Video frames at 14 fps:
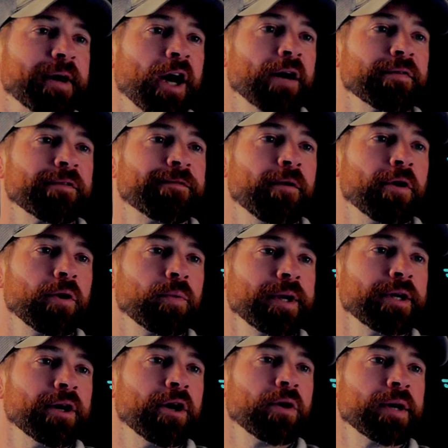pi over 4 we
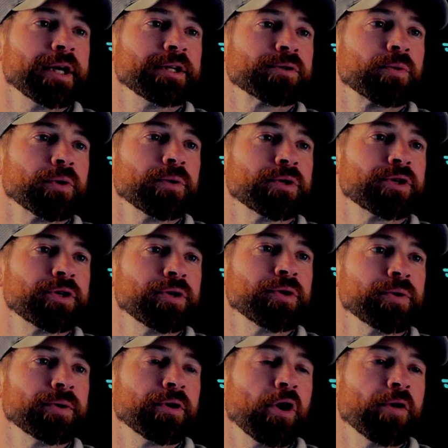know is root
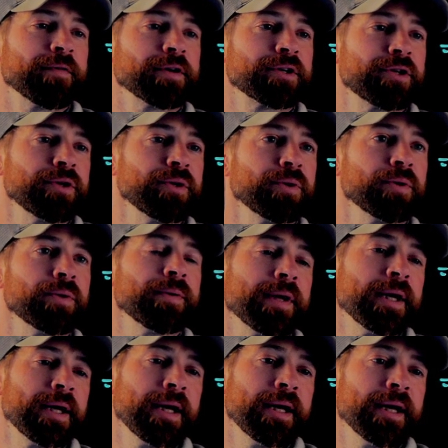2 over 2.
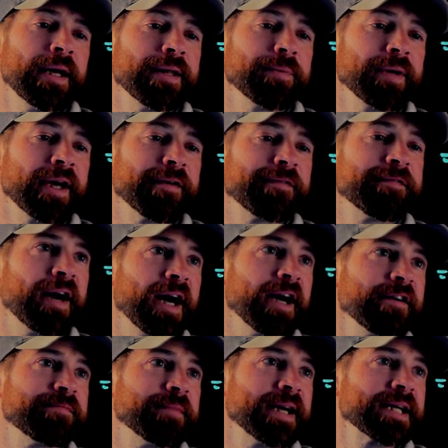And then we have
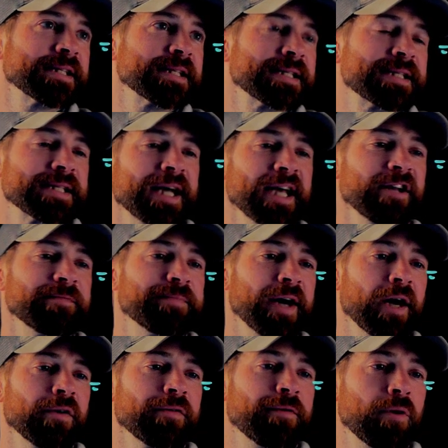5 minus the sine of pi
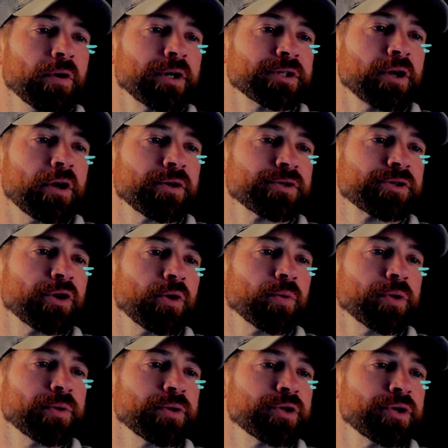over 4 is also
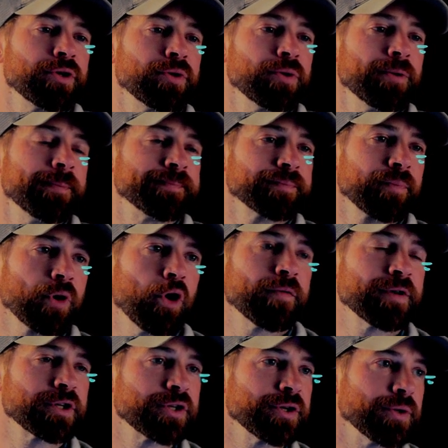root 2
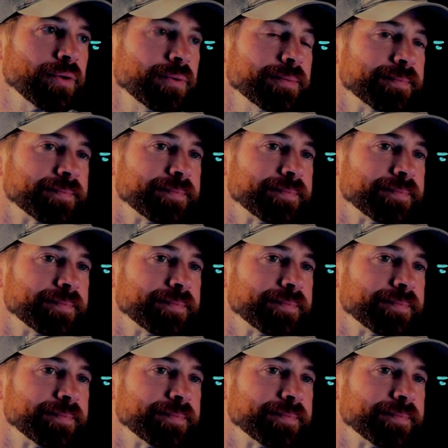over 2.